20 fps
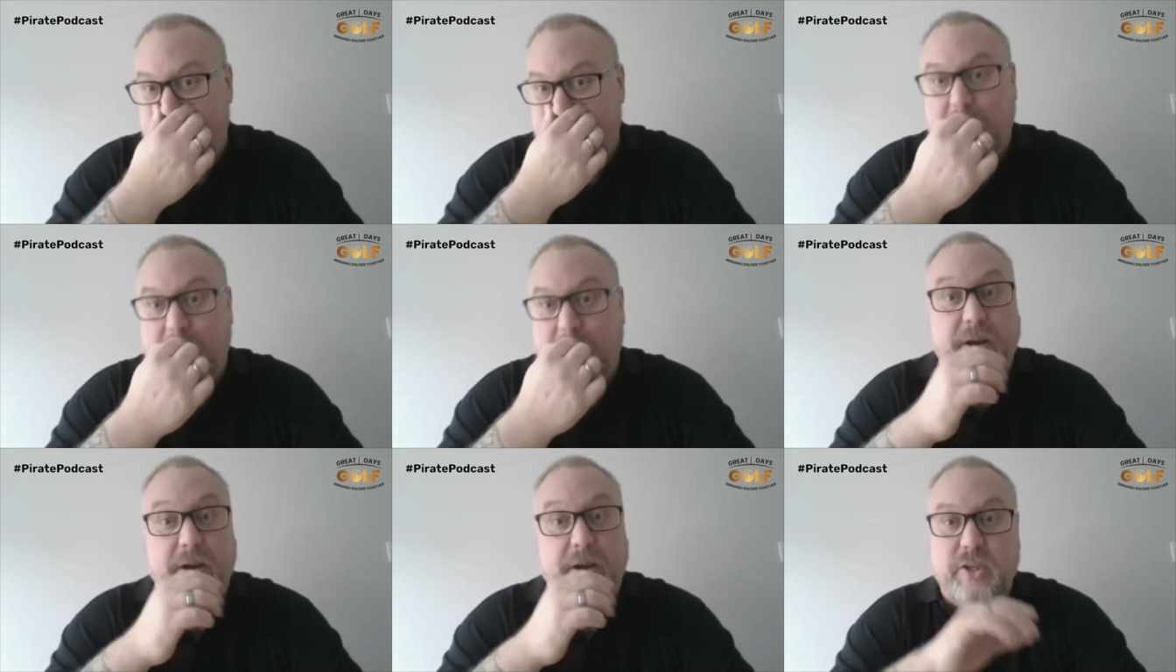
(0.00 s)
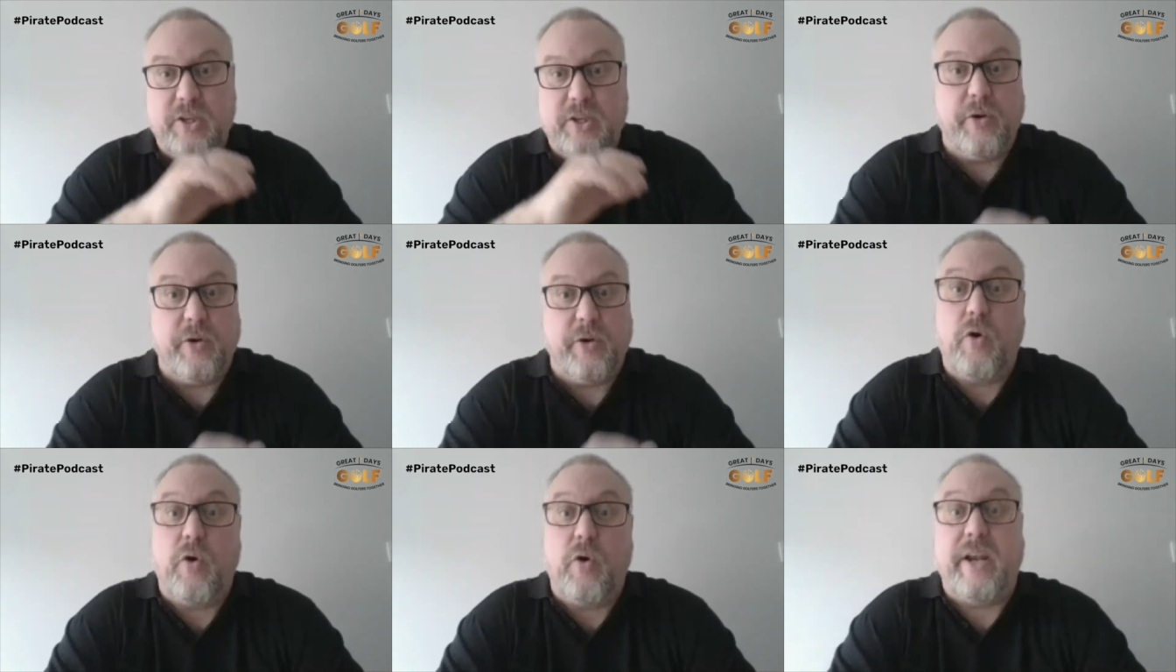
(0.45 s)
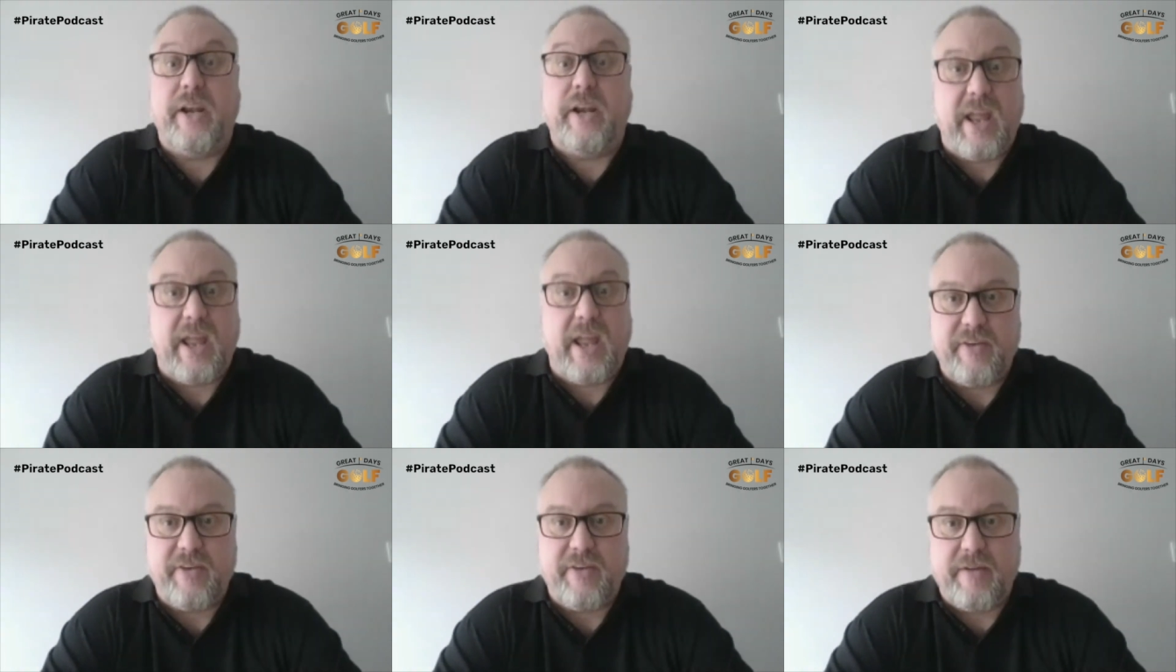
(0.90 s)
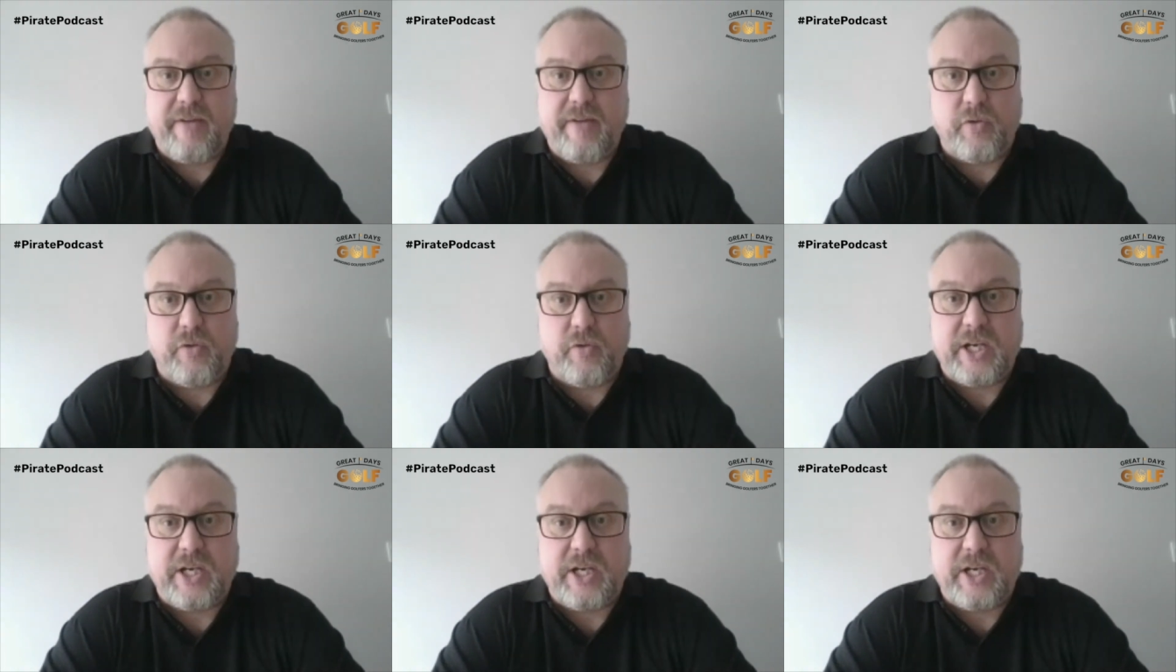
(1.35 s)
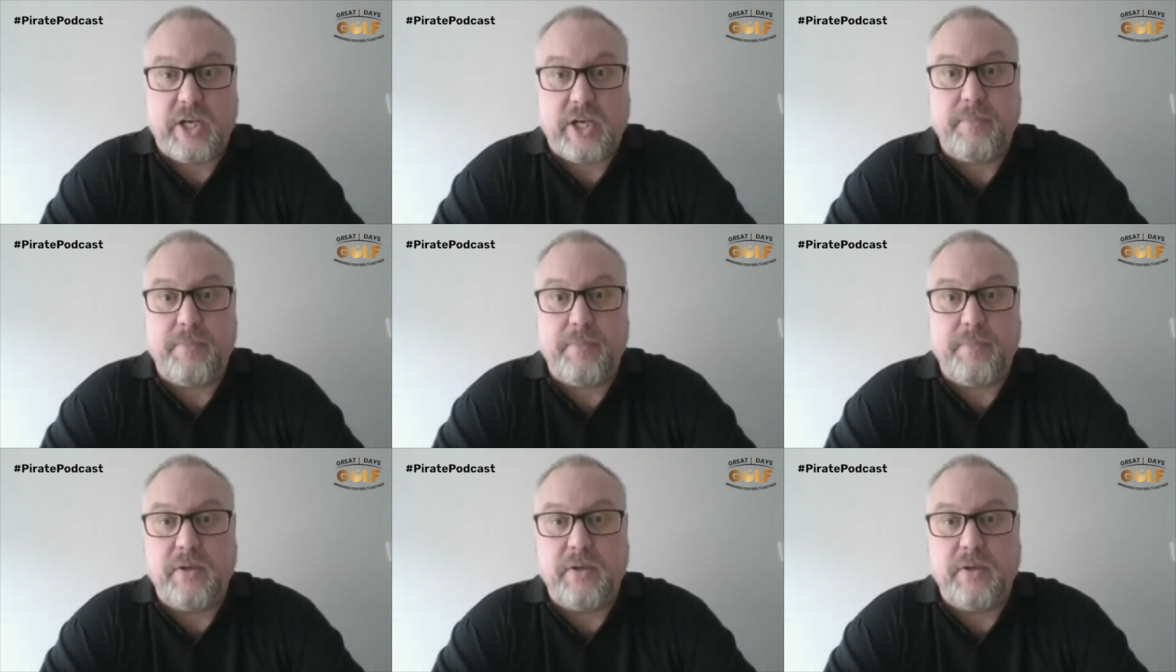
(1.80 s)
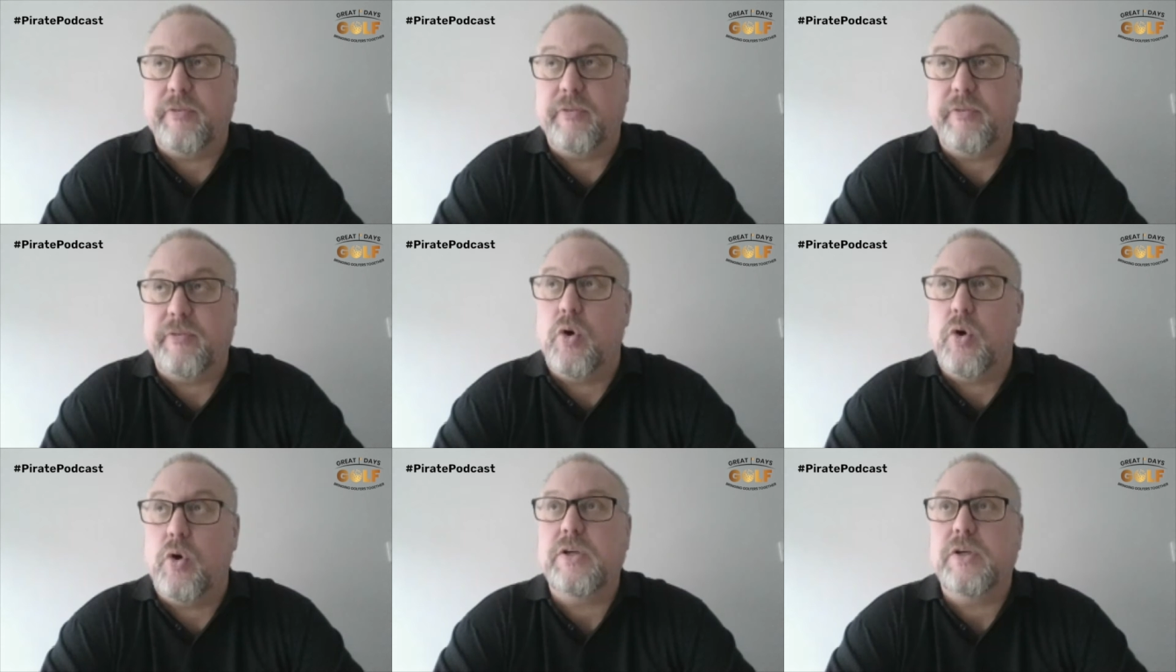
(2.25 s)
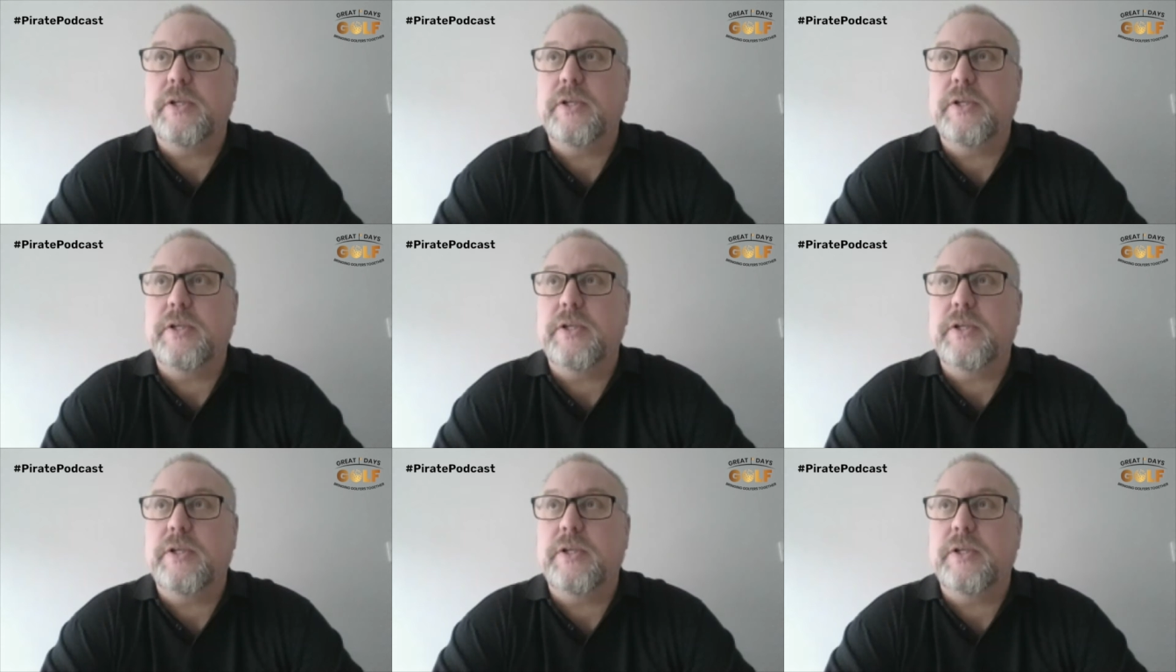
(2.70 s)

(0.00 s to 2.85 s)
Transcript: I thought, oh, I'll never ever reach him, of course.